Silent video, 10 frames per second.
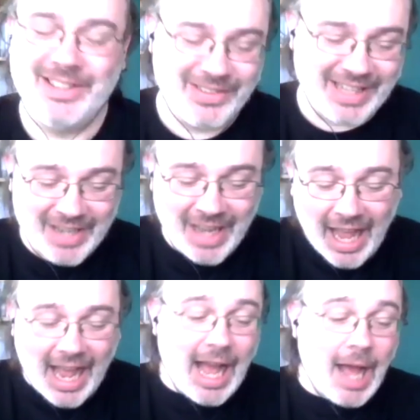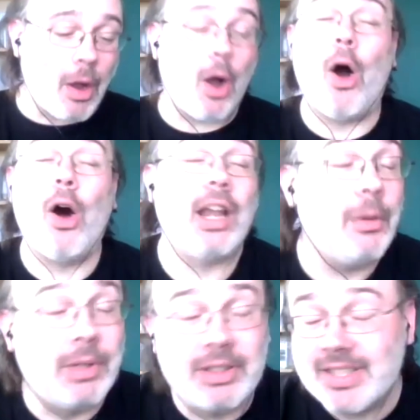do that. All I
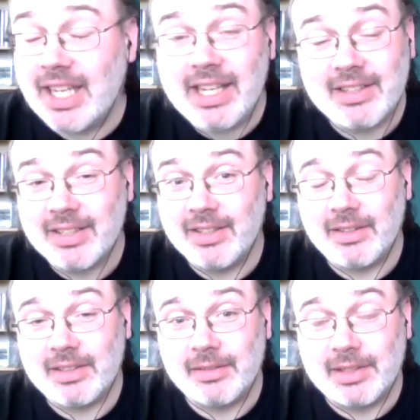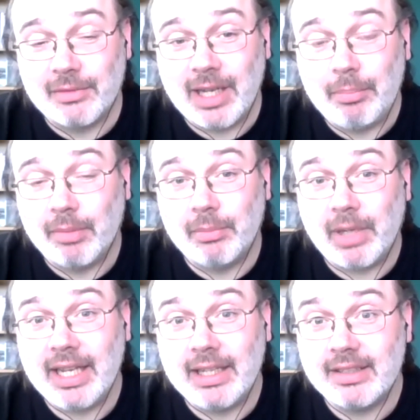will say to wrap up on
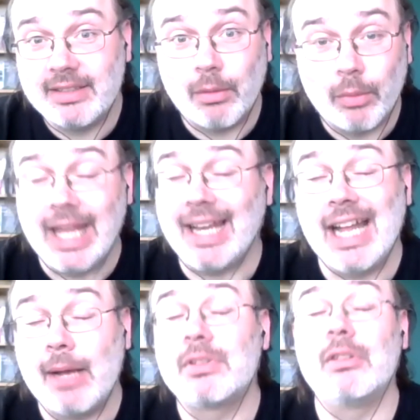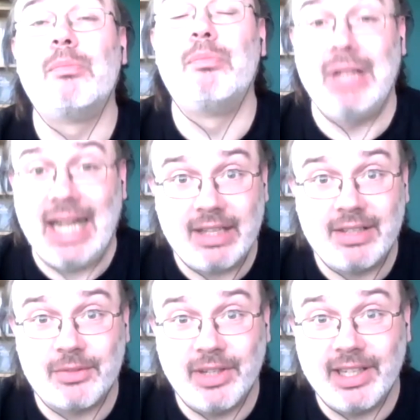my end is that we had an absolute
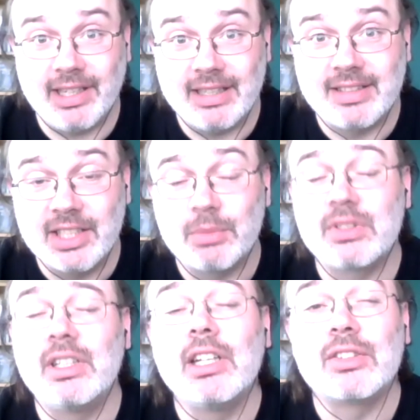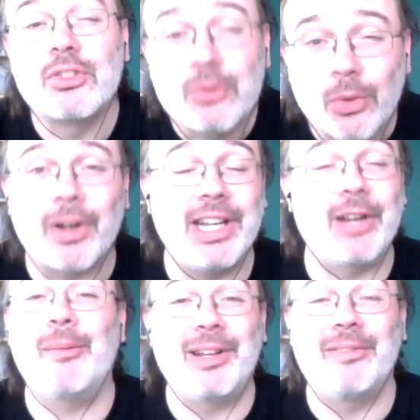blast writing this. This was an
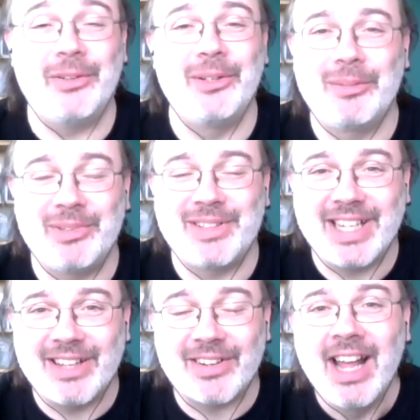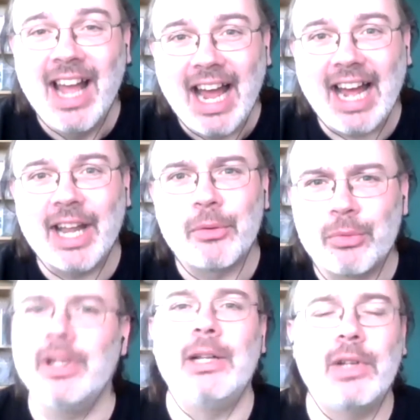extraordinary amount of fun to put together. And I
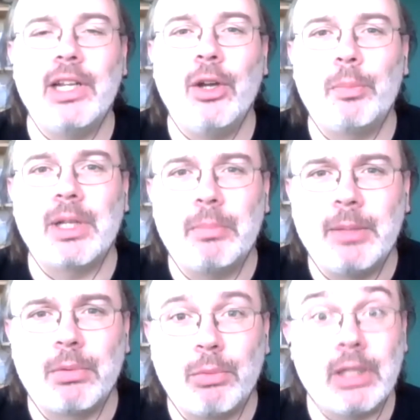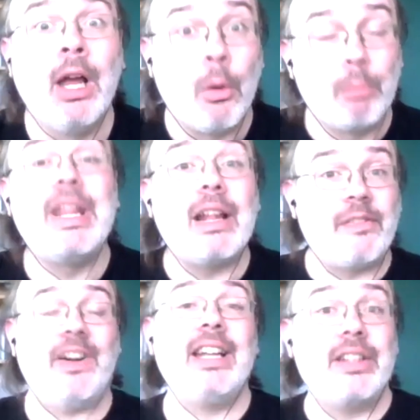really, really hope that people they'll
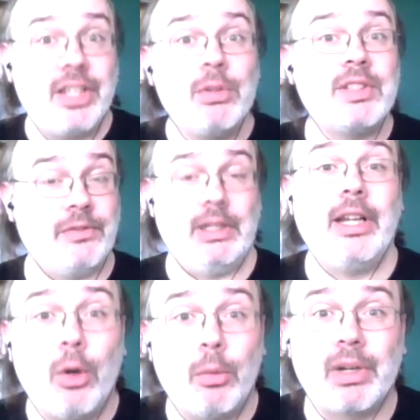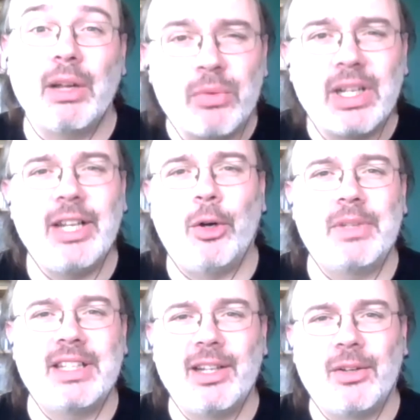find it useful, I hope, but I really hope
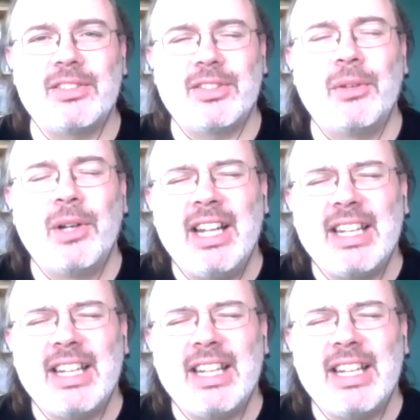that they'll also